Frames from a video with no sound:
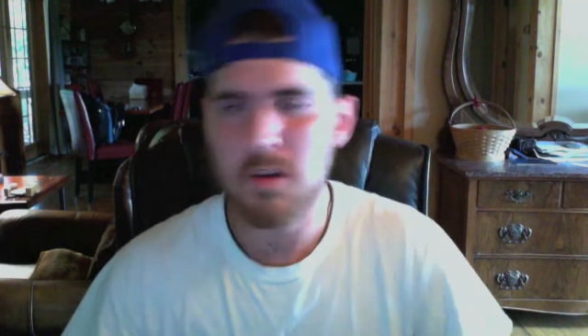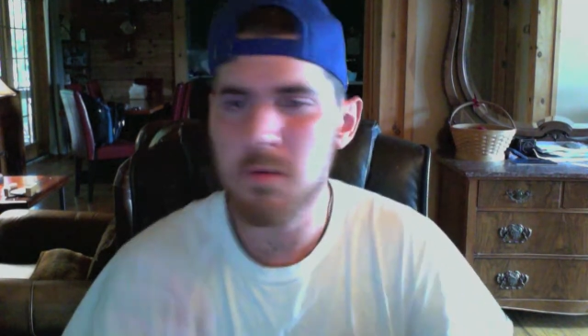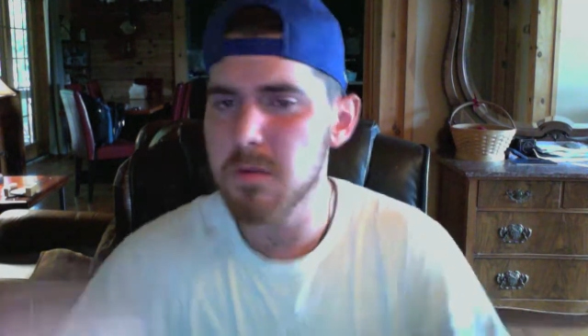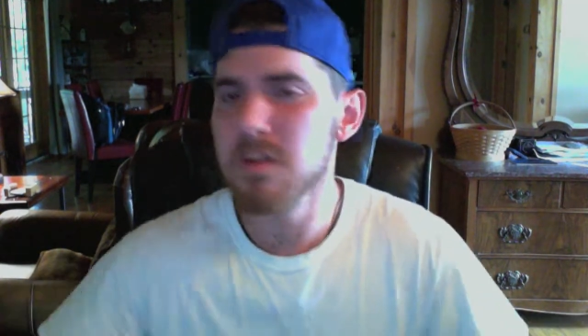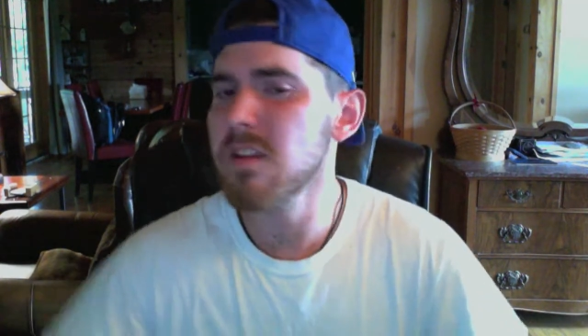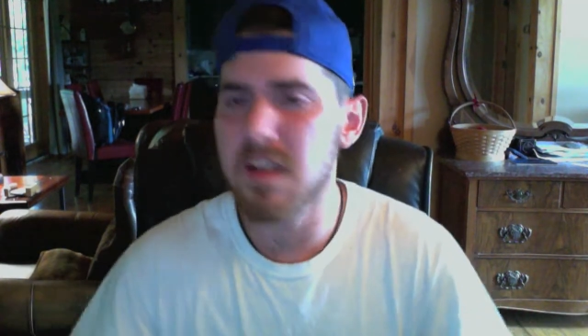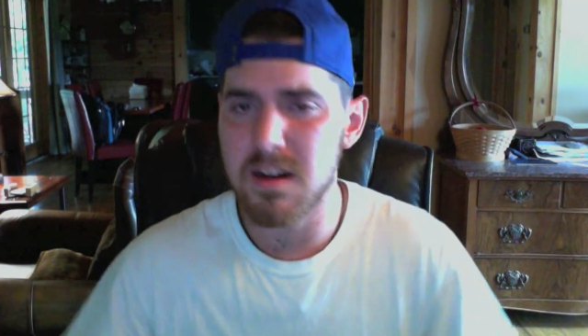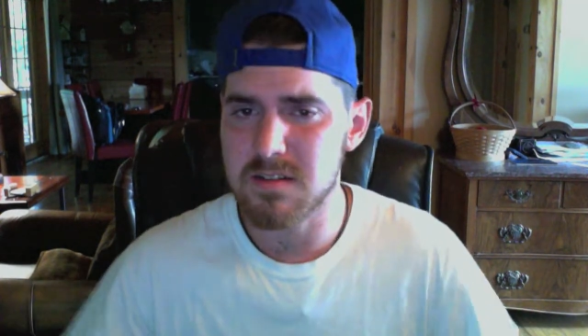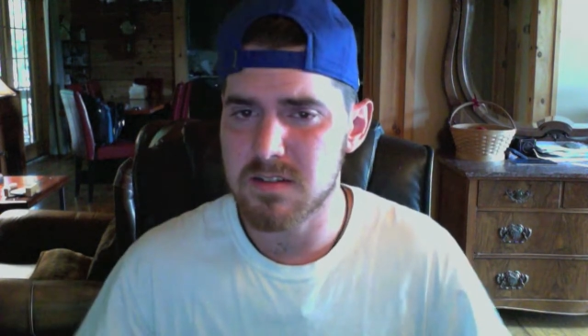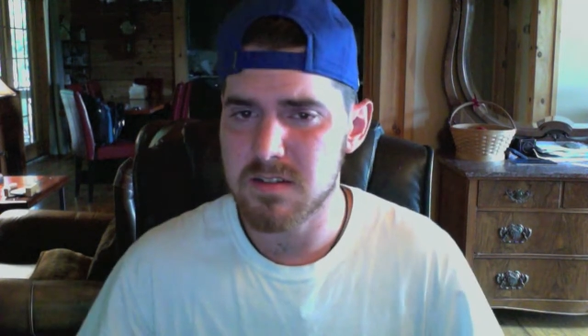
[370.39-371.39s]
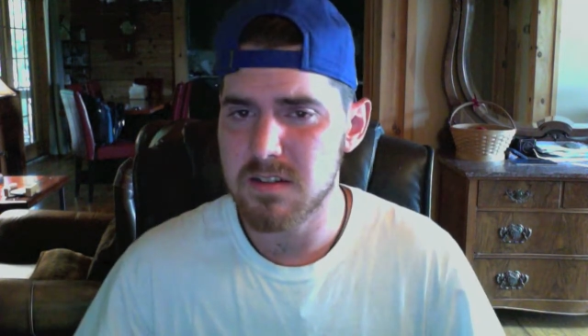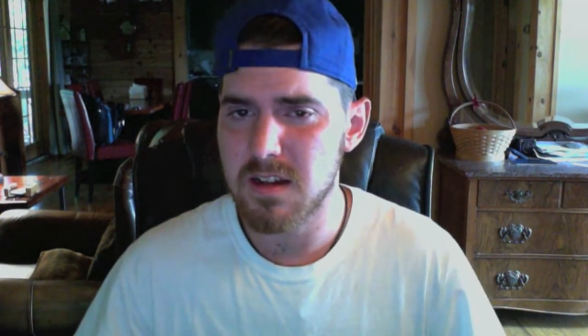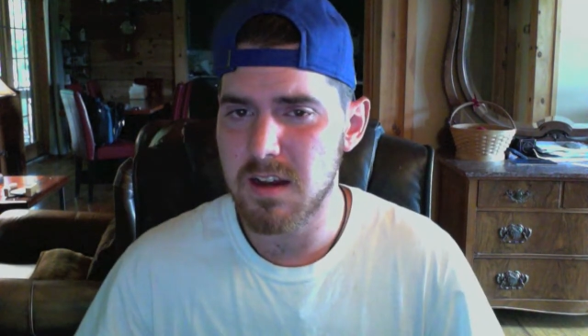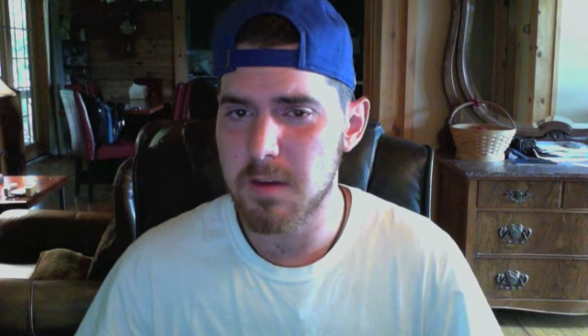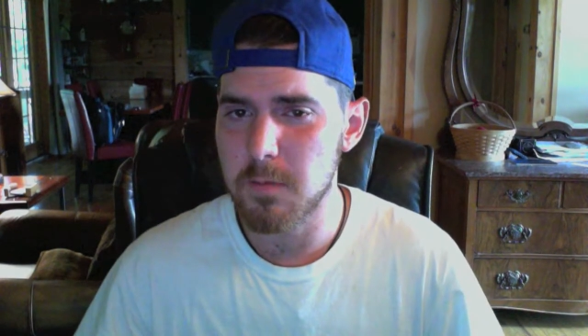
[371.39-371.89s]
No one really cares
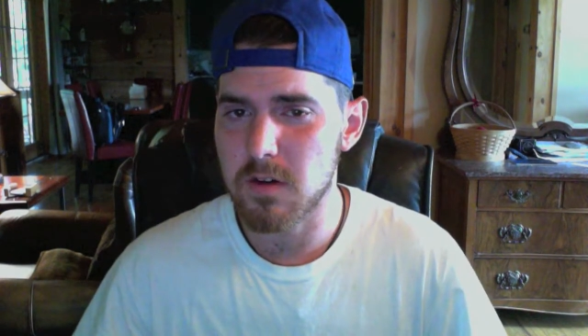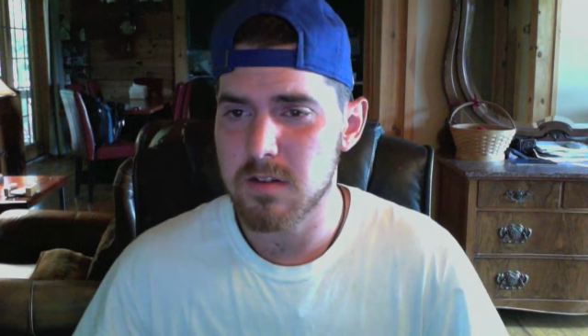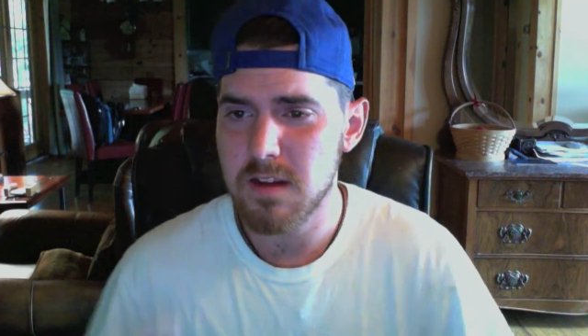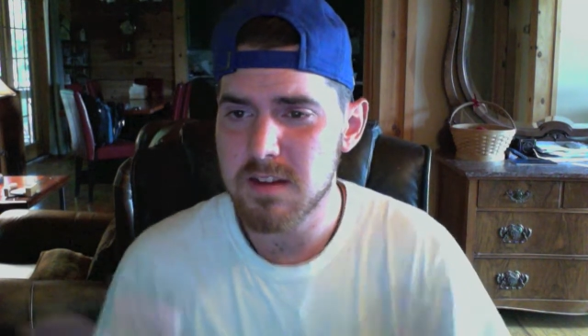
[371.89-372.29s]
anymore.